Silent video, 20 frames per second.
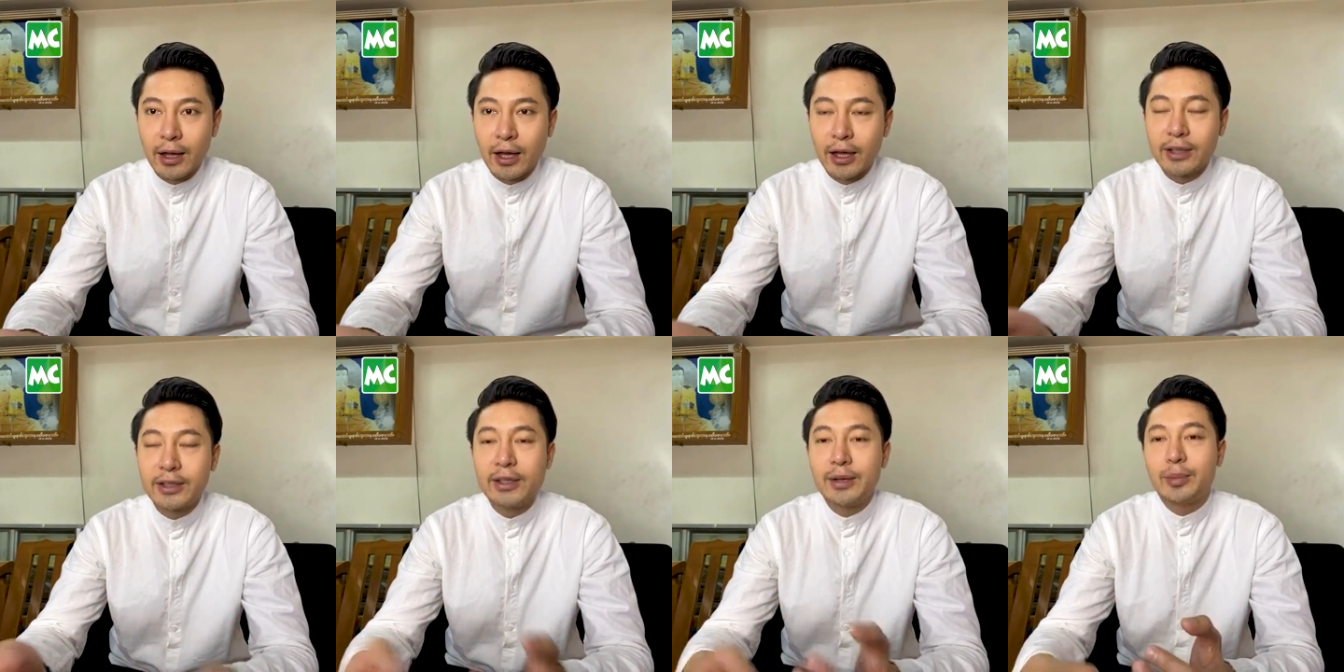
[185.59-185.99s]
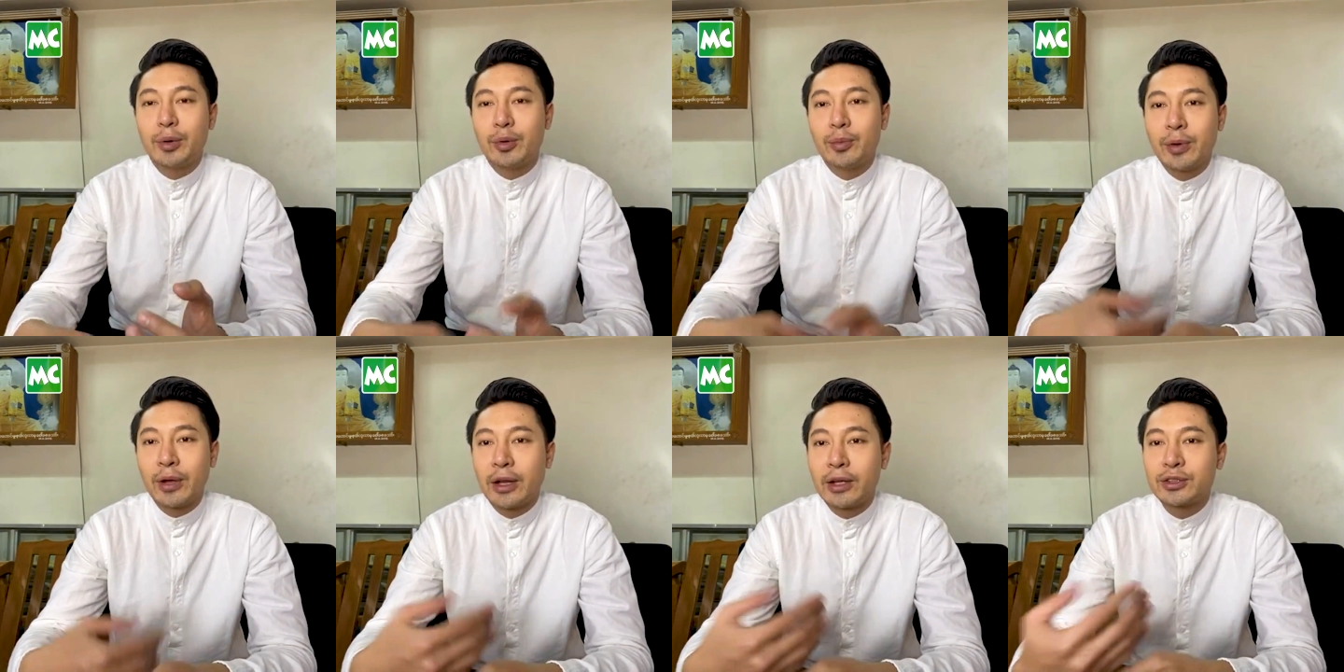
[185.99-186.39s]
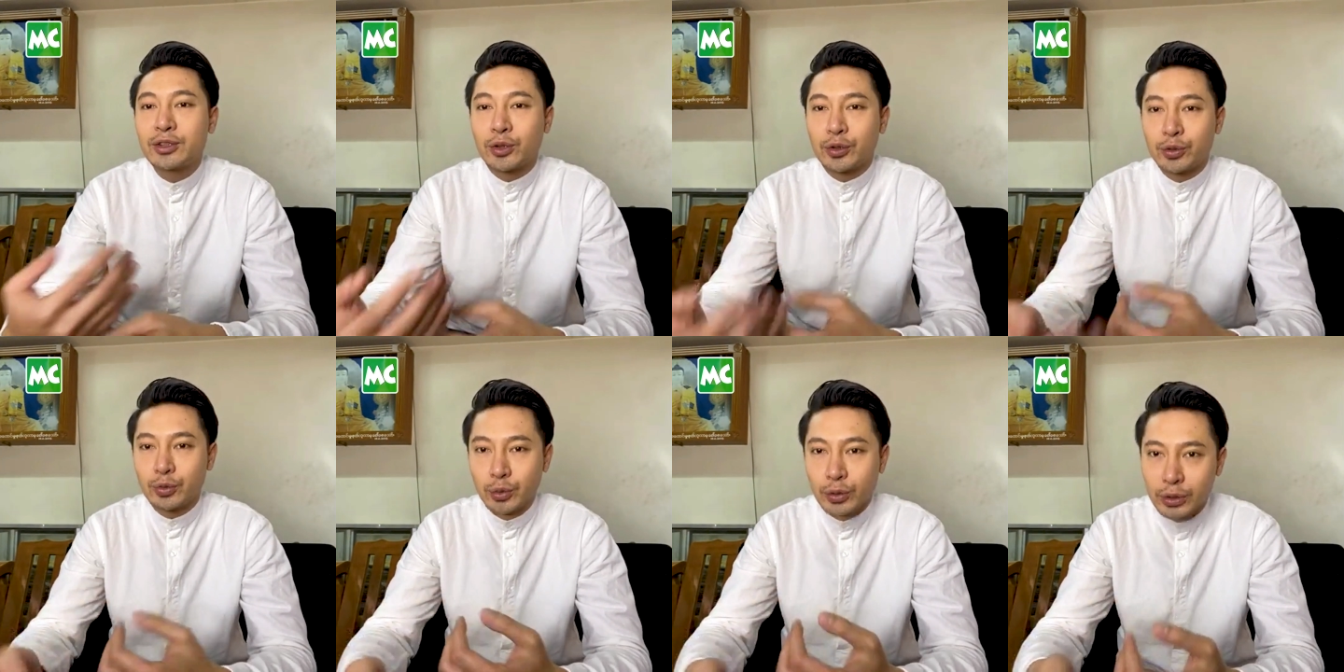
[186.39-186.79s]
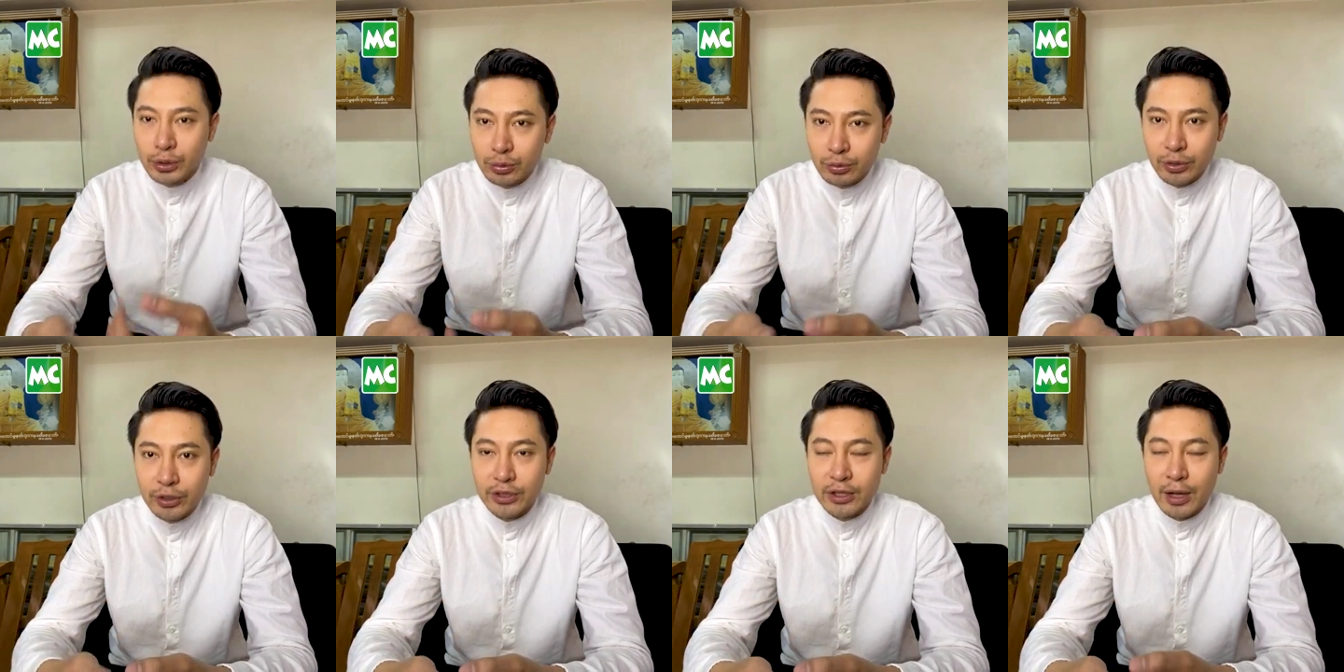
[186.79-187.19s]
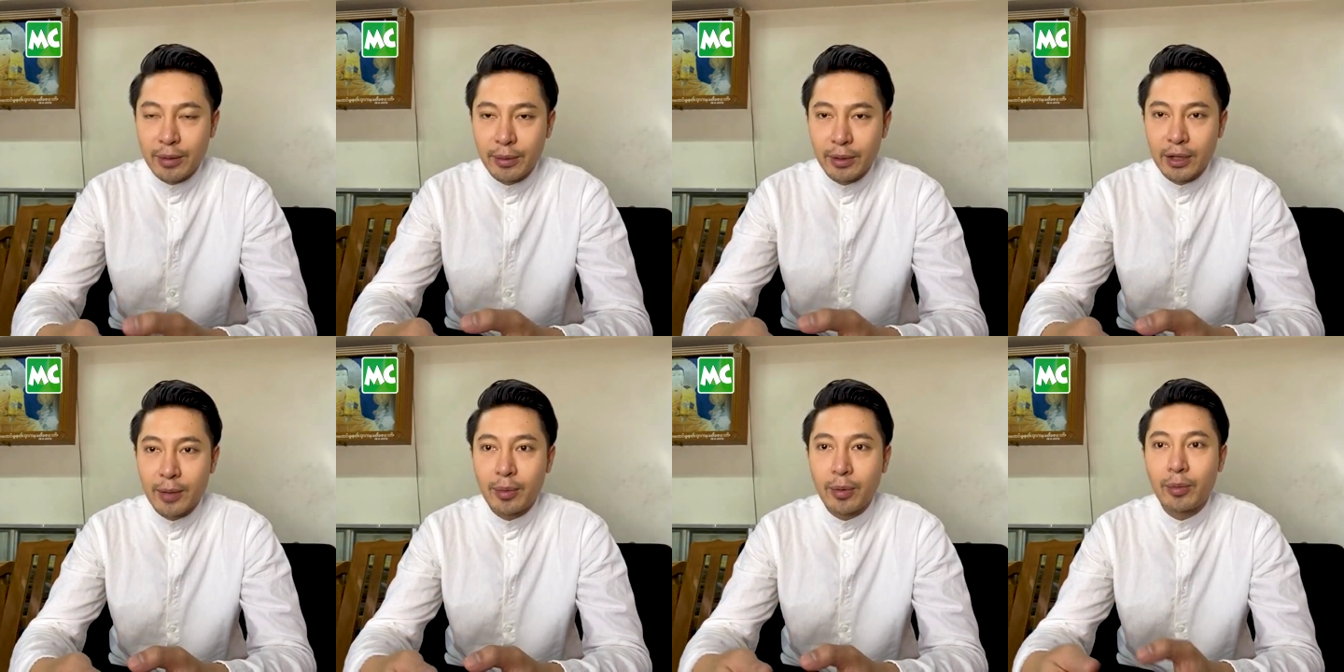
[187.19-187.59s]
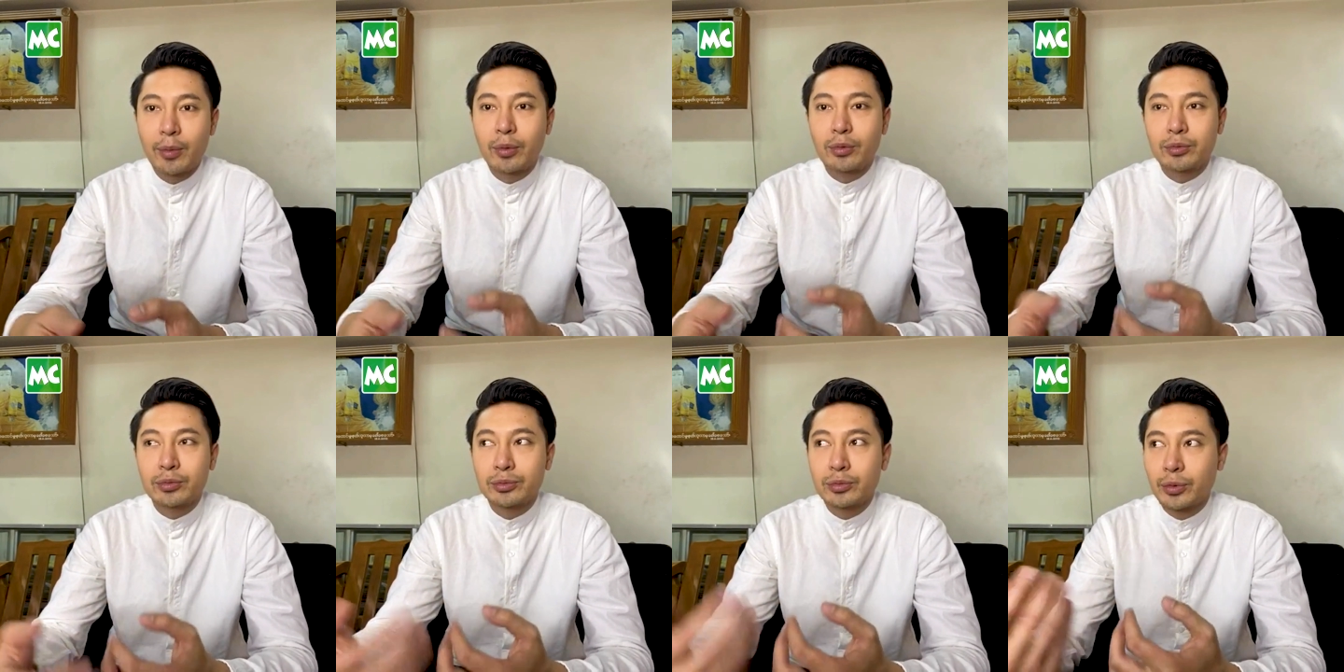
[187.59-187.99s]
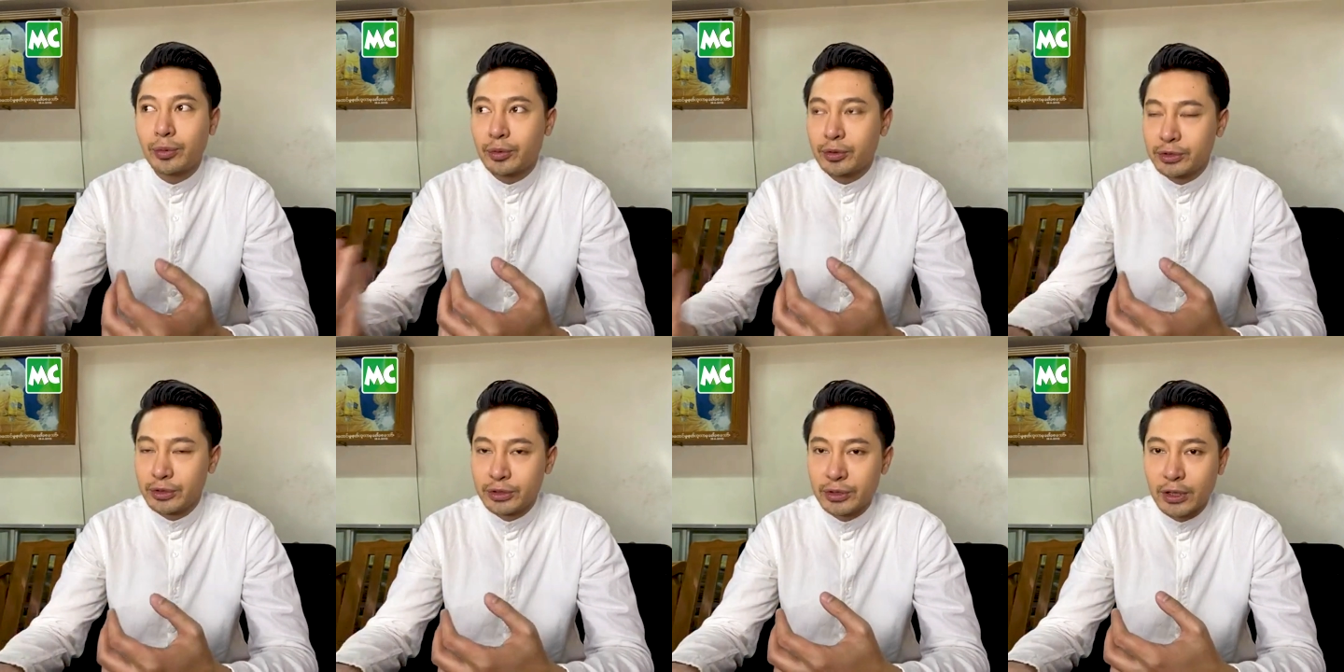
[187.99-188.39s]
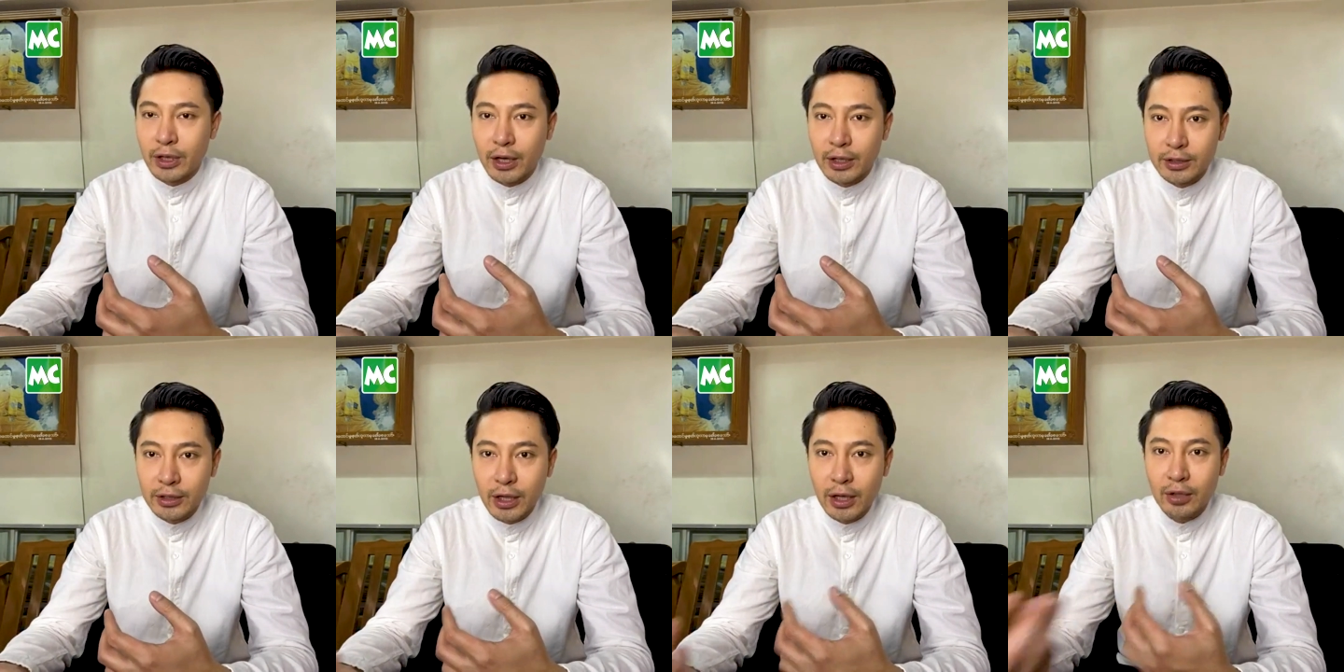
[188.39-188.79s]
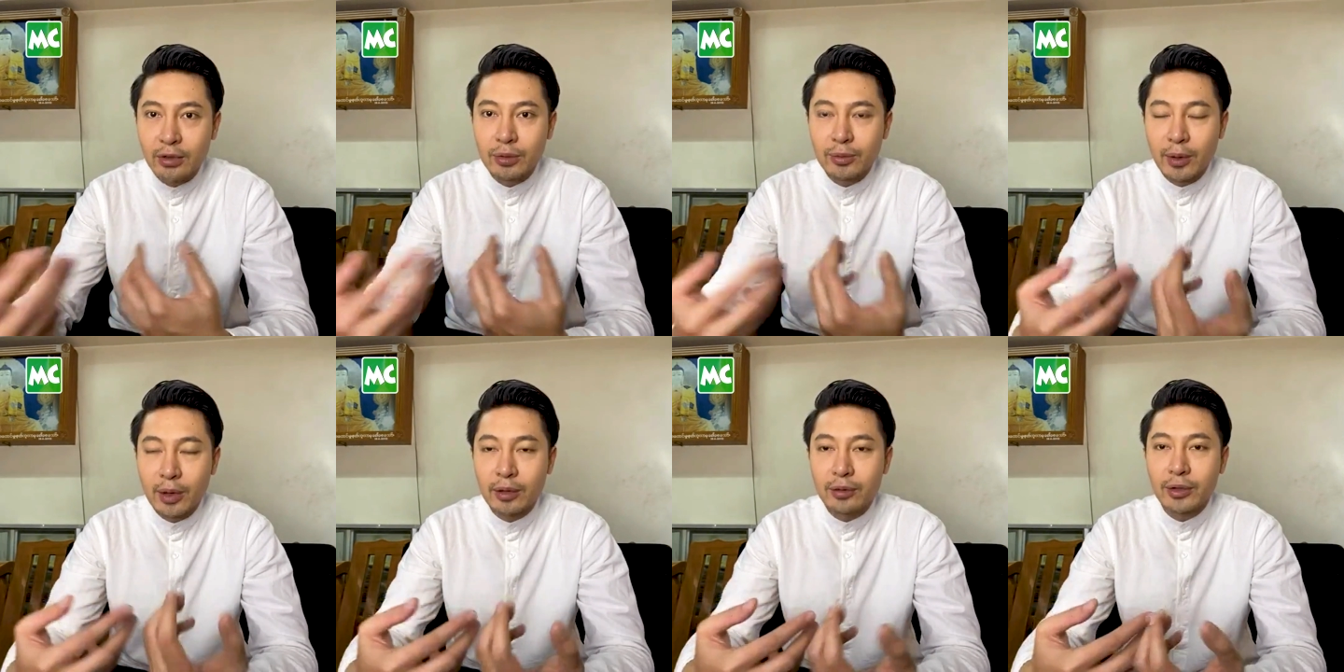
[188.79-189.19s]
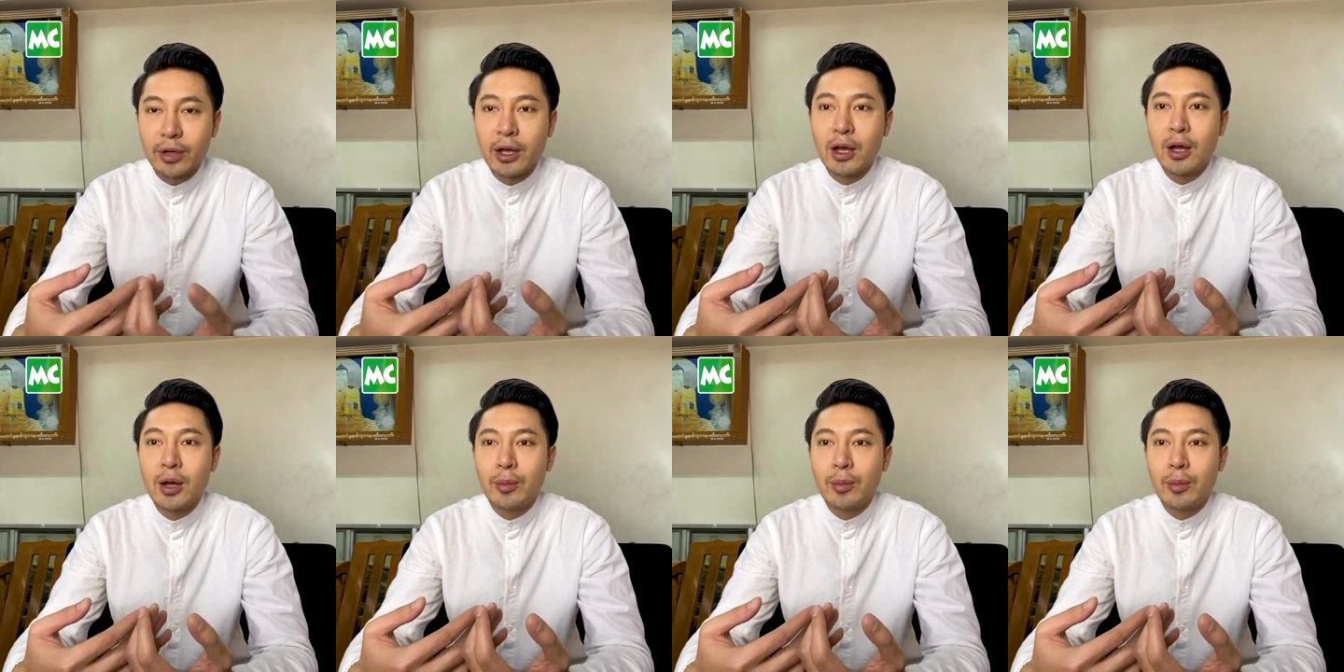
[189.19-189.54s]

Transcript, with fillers: A young manager or two Lumi, Apon Bones and I desire about it.